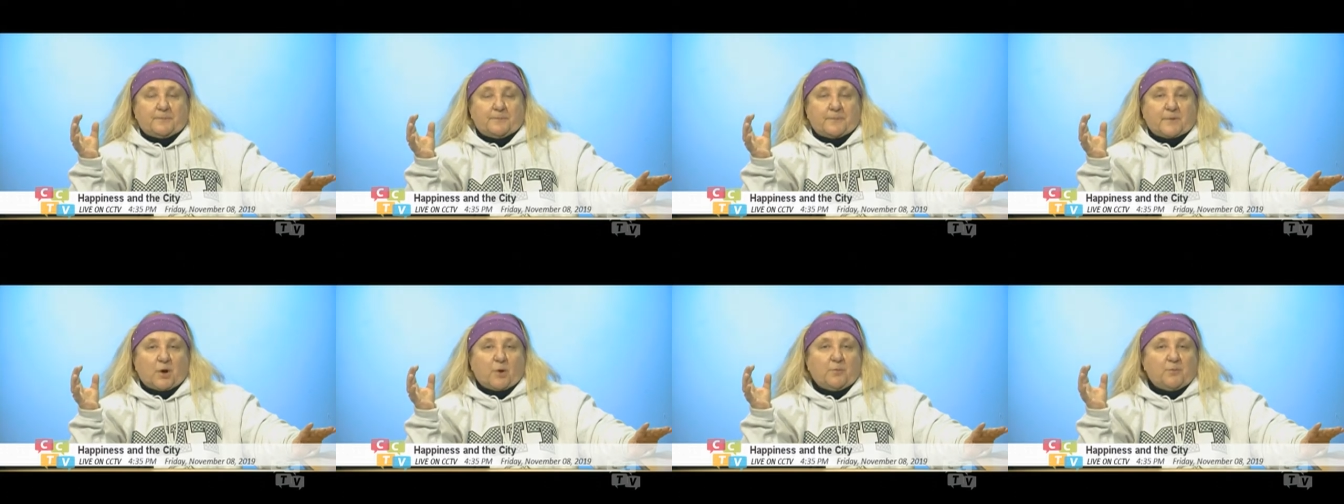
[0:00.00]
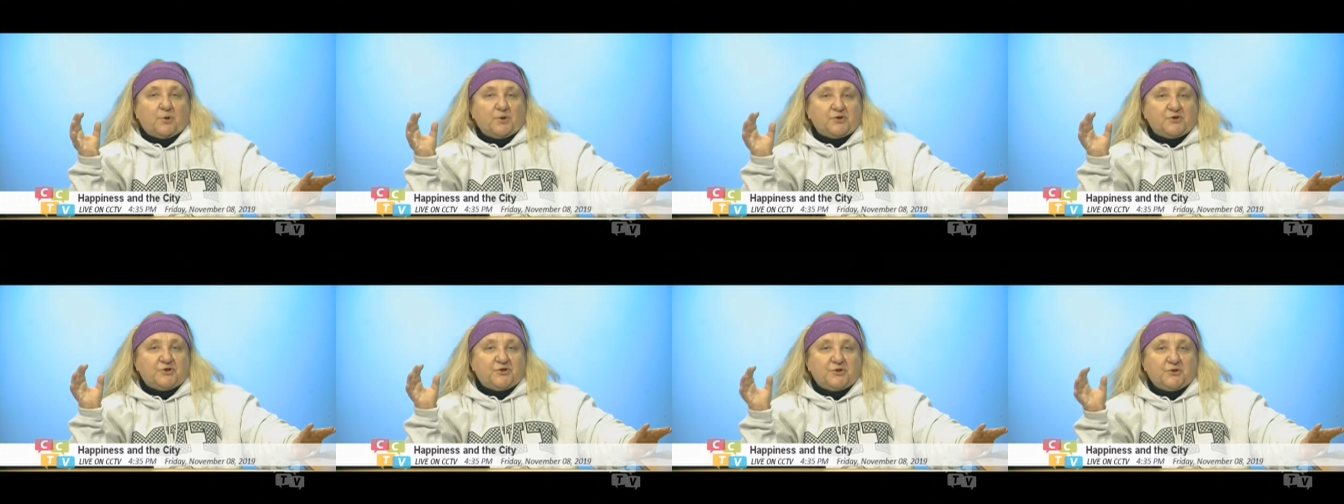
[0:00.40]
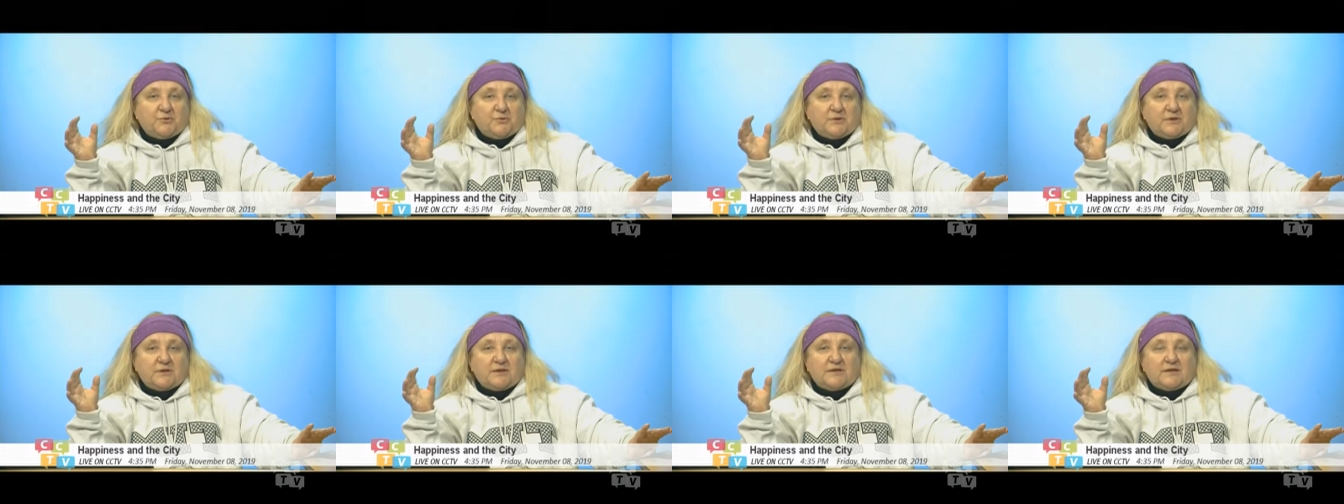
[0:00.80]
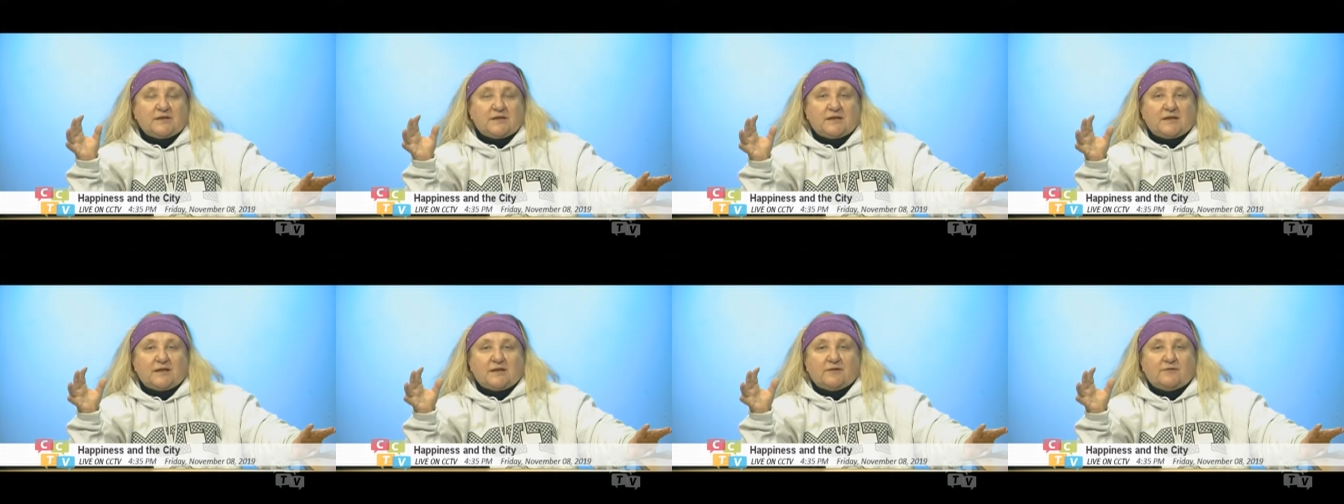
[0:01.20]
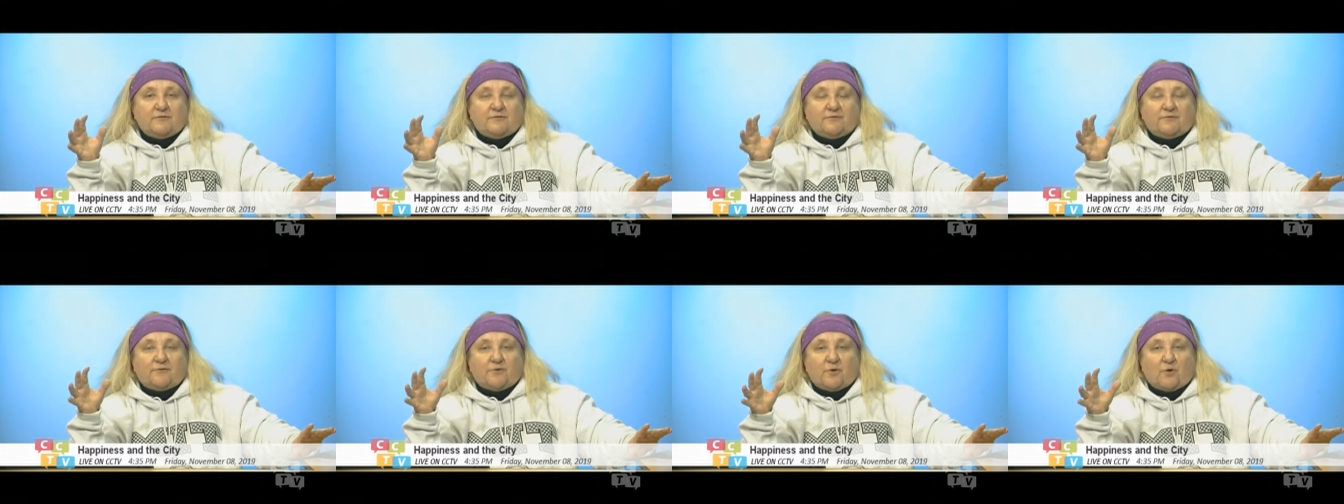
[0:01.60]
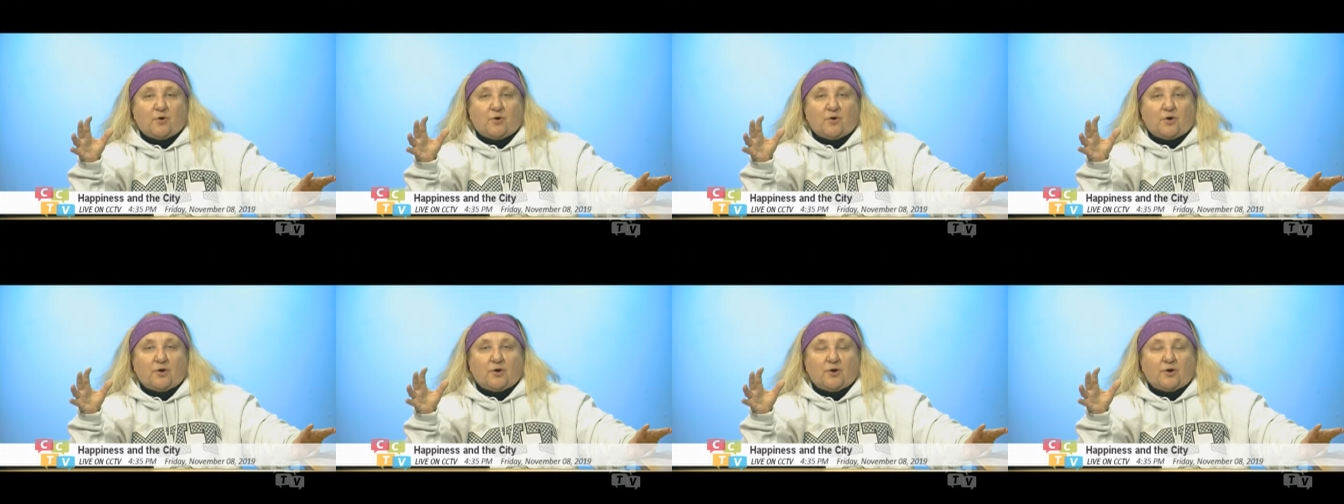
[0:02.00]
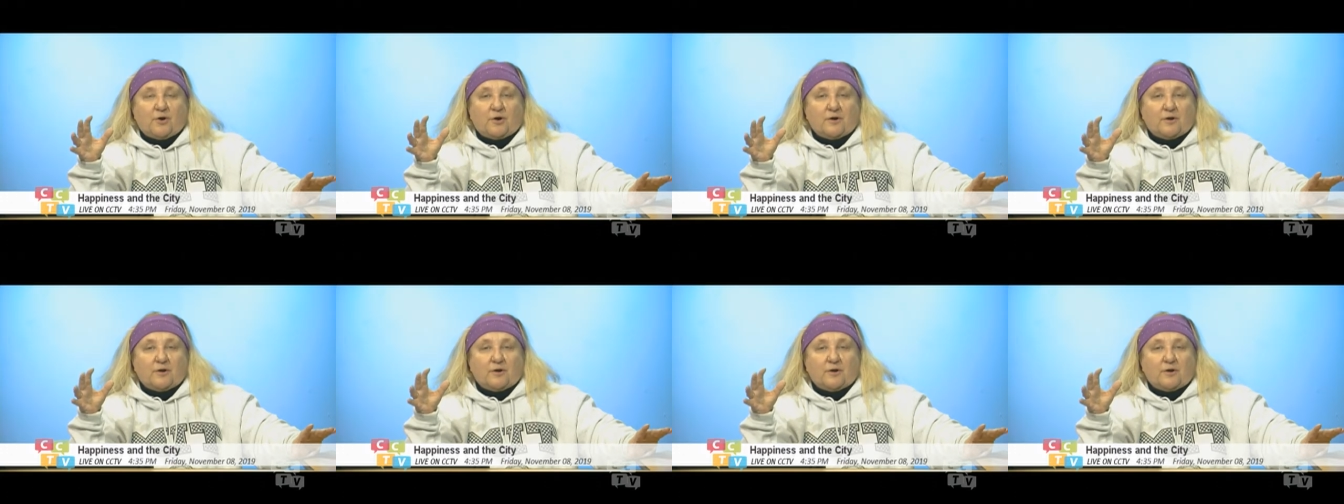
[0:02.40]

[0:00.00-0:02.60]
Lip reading: opportunity for